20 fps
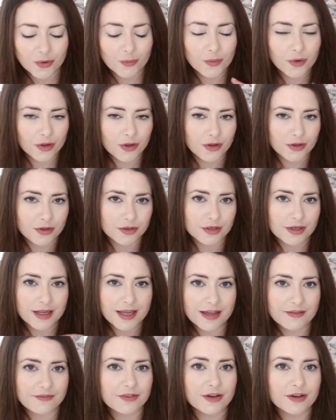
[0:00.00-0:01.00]

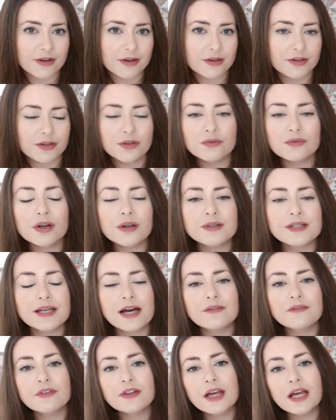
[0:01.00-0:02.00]
whatever you wrote
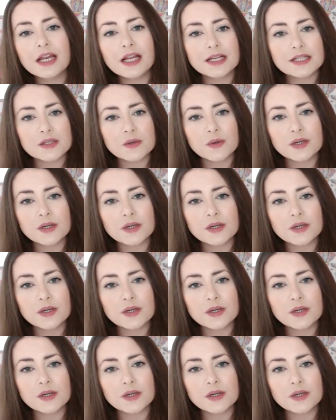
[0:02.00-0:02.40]
down for that last